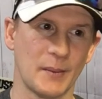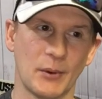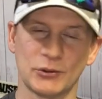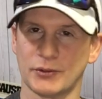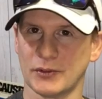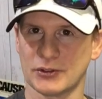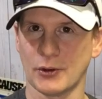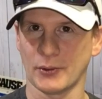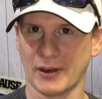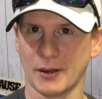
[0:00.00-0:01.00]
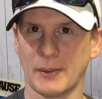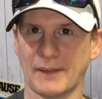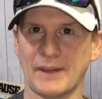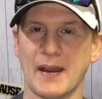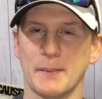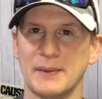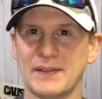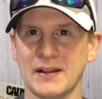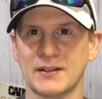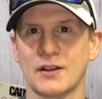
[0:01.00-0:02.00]
Most of us don't care about that, but
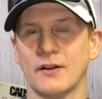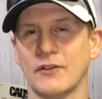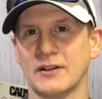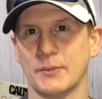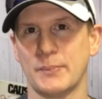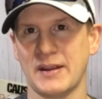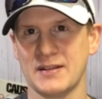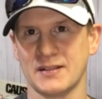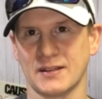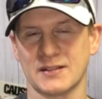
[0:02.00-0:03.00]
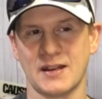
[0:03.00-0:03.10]
that's covering the basics.